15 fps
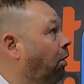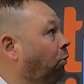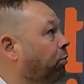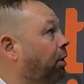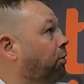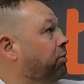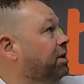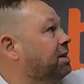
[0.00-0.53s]

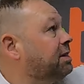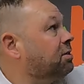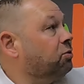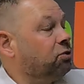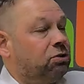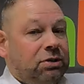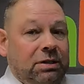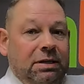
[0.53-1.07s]
Although this is
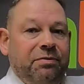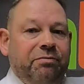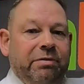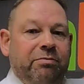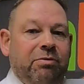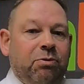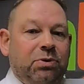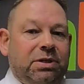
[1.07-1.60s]
under
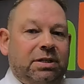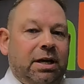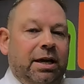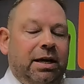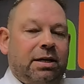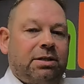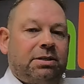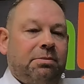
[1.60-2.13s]
Delivery Route
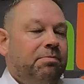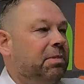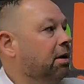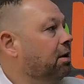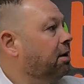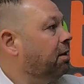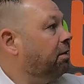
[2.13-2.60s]
6,